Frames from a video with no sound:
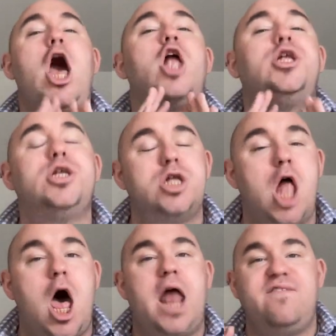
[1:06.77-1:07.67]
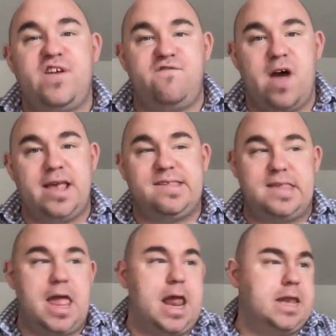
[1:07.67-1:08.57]
a lot of advice
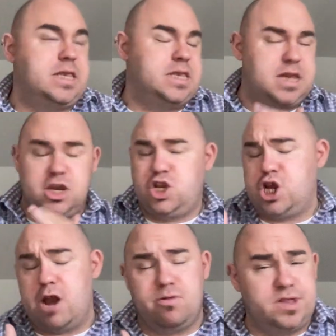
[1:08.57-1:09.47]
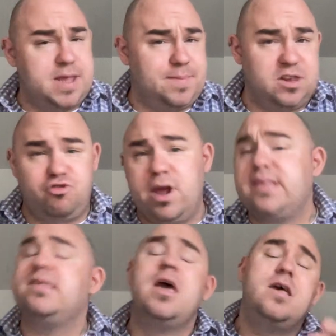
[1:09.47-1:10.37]
and general tips and tricks,